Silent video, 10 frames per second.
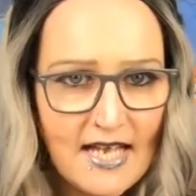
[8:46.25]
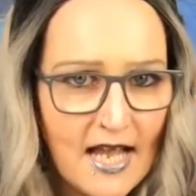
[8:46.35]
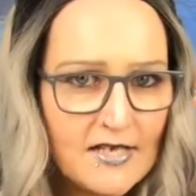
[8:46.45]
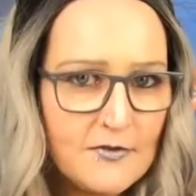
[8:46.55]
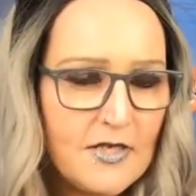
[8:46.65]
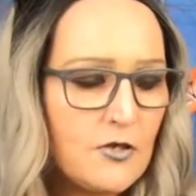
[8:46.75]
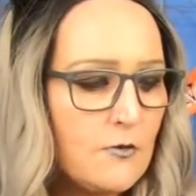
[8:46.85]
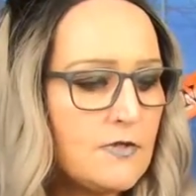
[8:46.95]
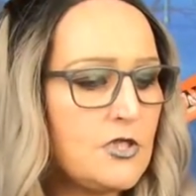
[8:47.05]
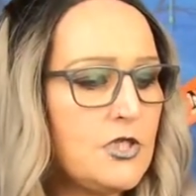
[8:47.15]
guys, when it
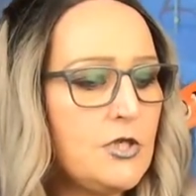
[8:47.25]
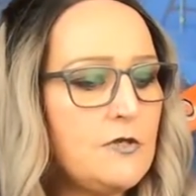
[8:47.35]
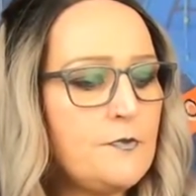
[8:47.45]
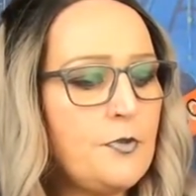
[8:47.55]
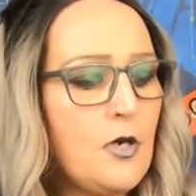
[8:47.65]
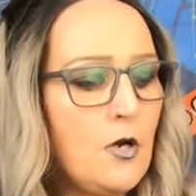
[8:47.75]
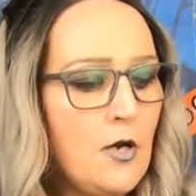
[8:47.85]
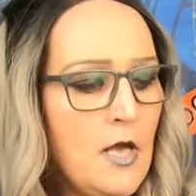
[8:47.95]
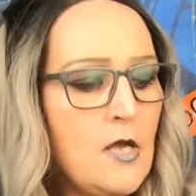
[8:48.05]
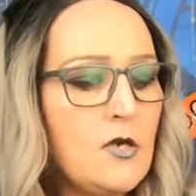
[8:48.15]
comes to shoes, but